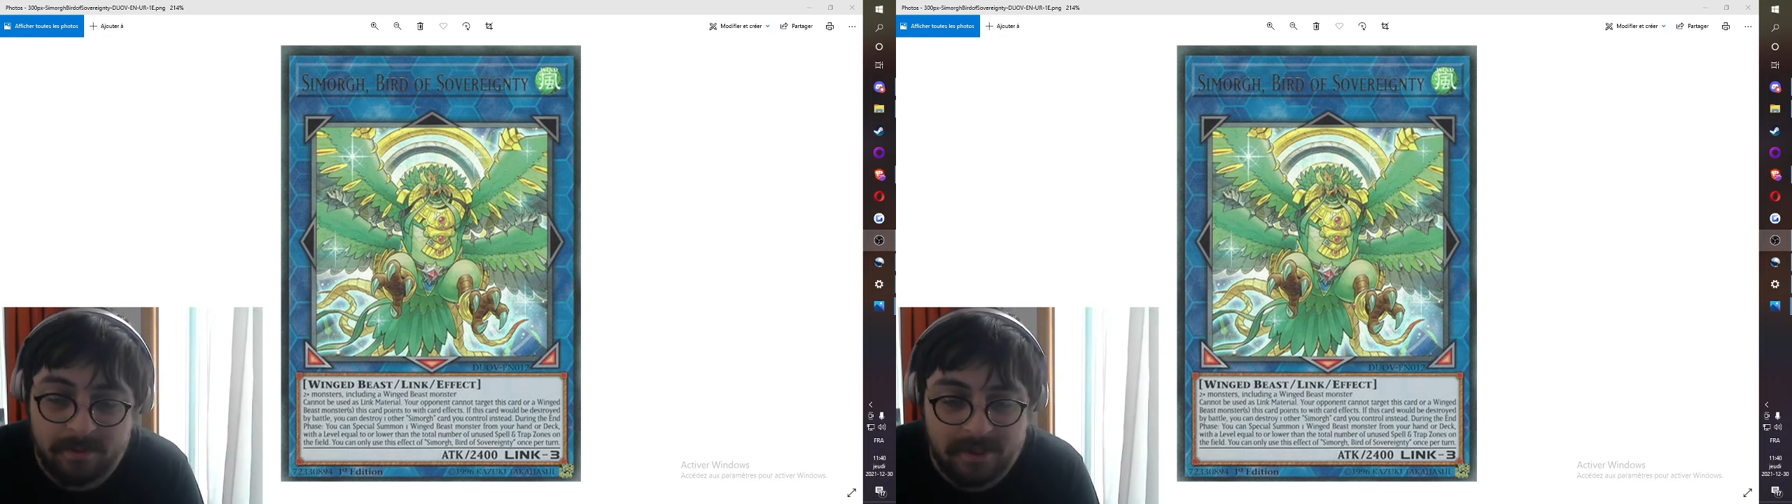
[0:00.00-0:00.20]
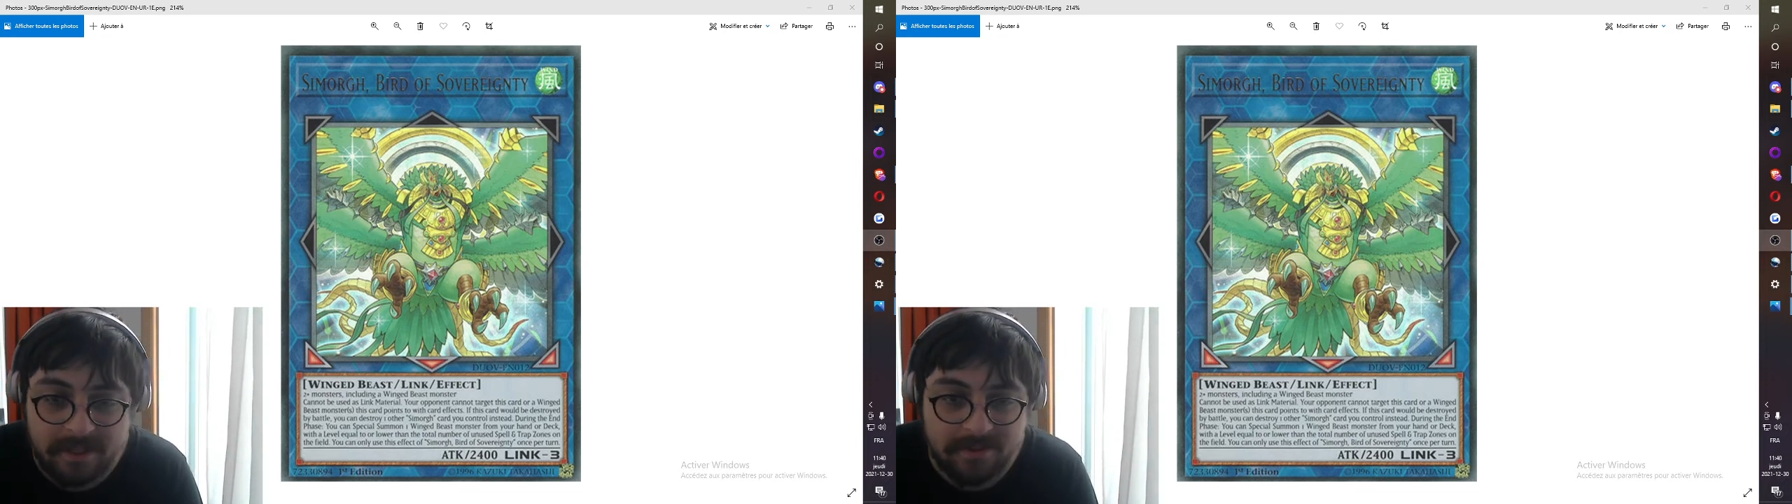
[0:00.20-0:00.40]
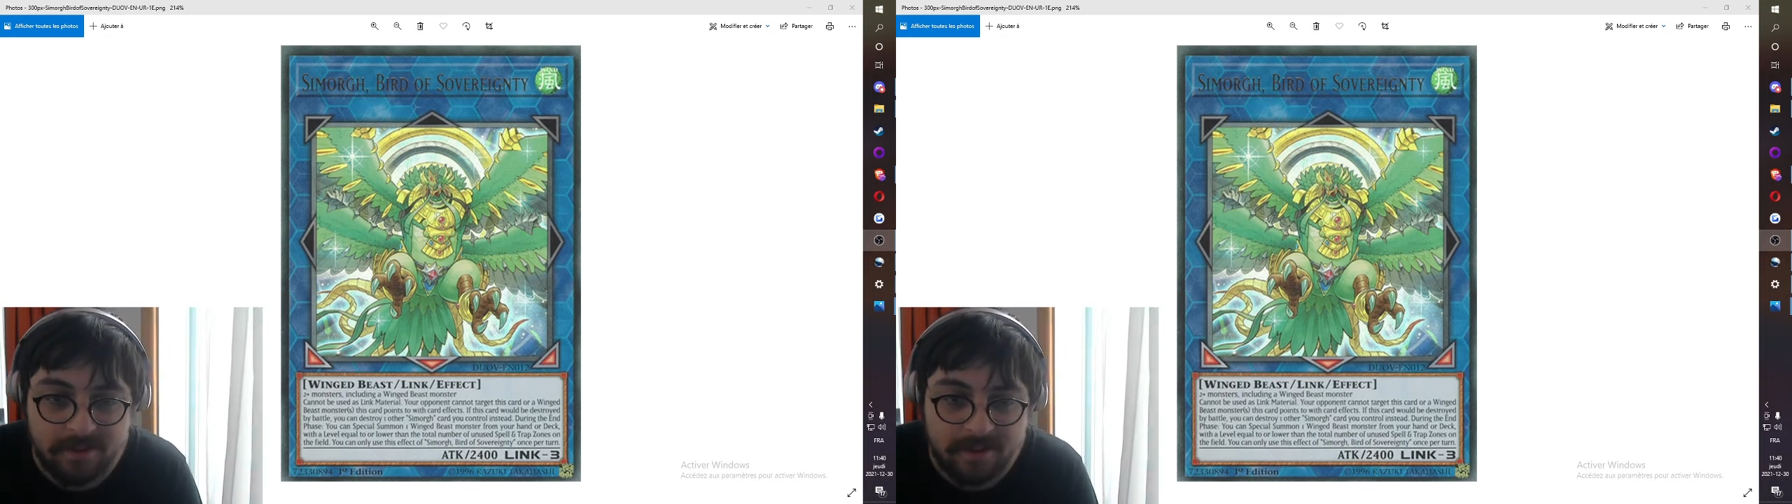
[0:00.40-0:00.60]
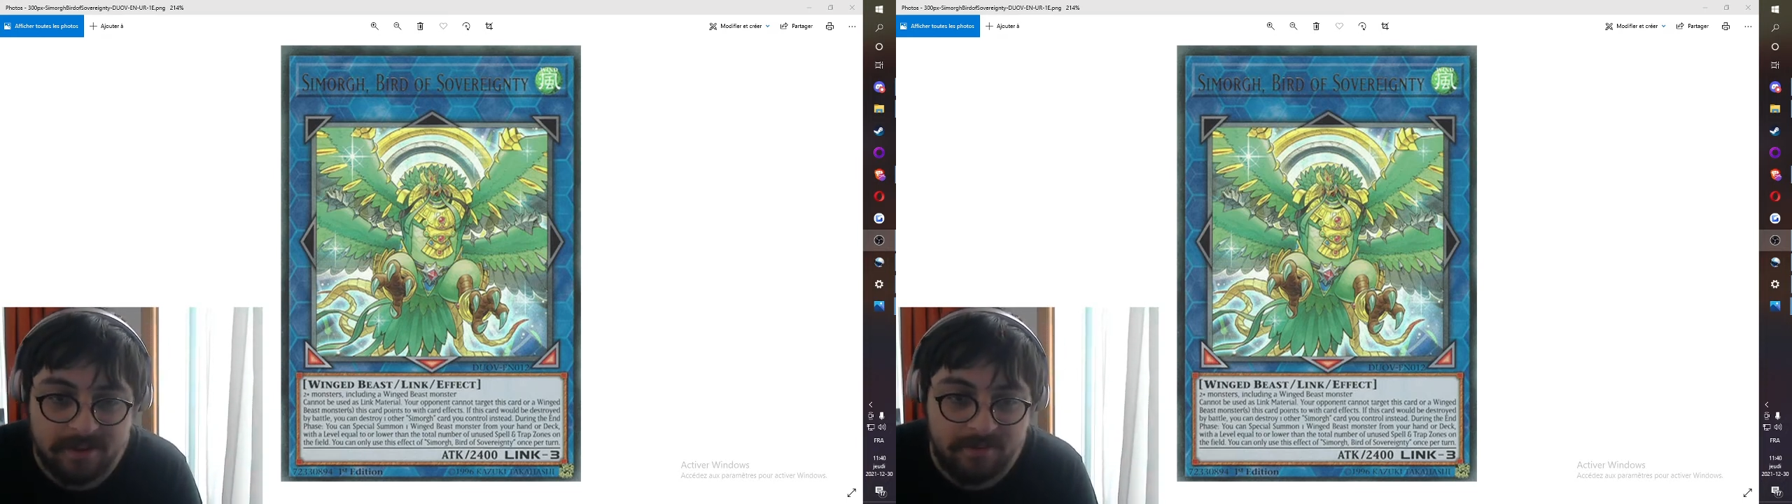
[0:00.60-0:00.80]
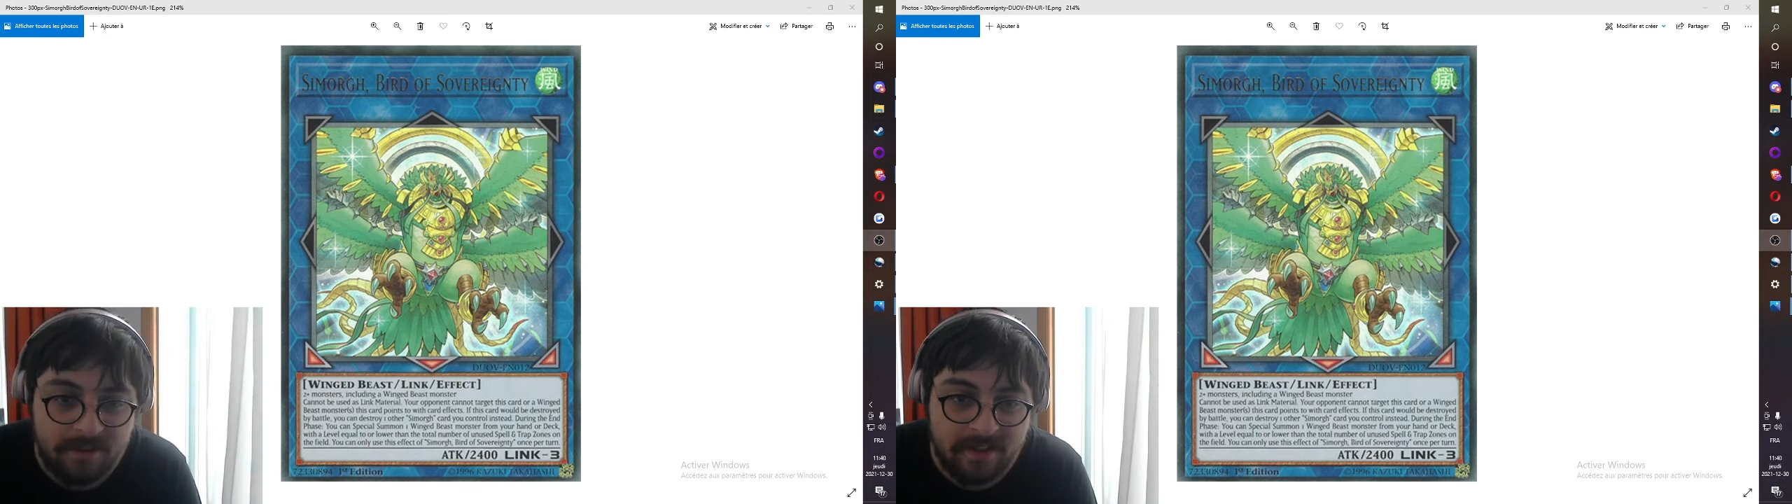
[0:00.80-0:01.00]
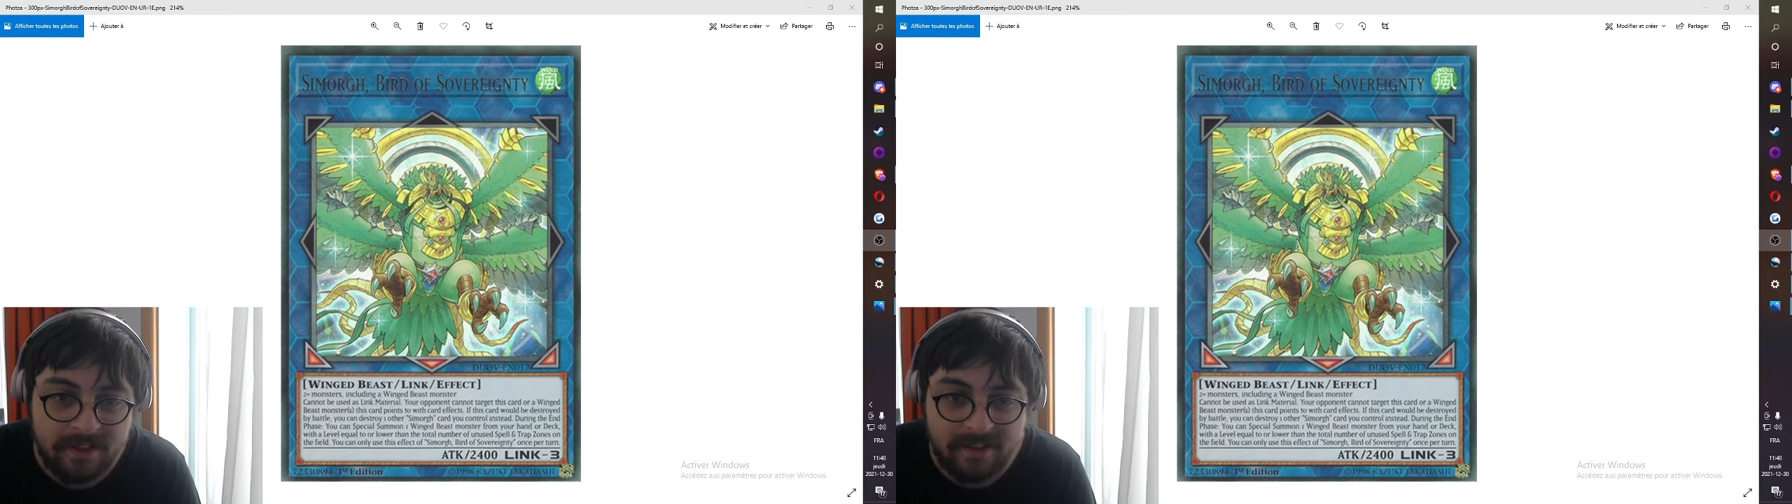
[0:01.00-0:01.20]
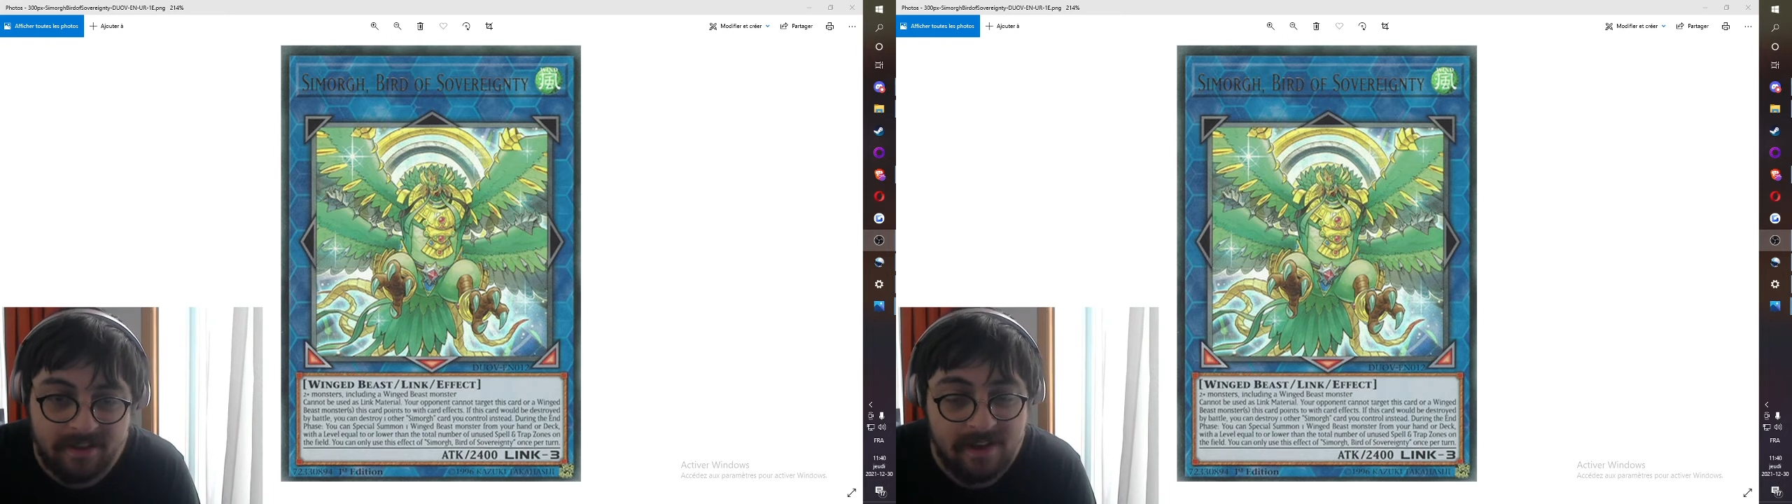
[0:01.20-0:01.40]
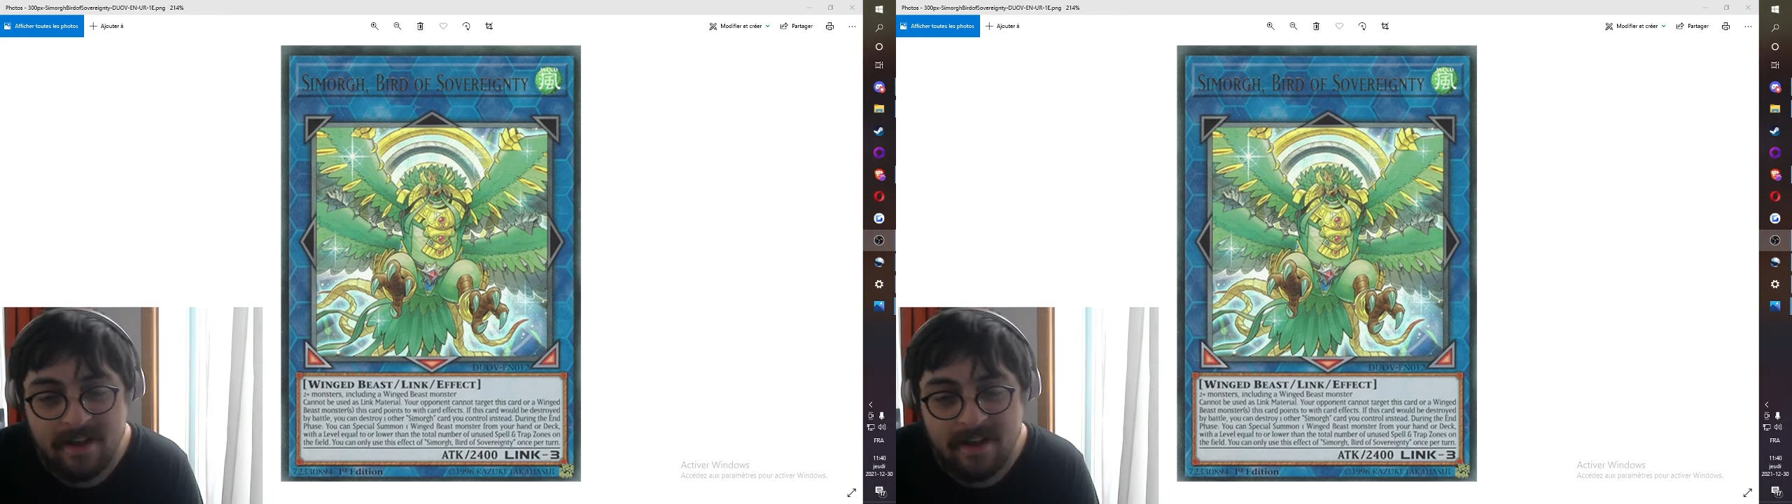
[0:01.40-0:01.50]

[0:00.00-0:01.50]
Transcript: the extra deck they feel like it.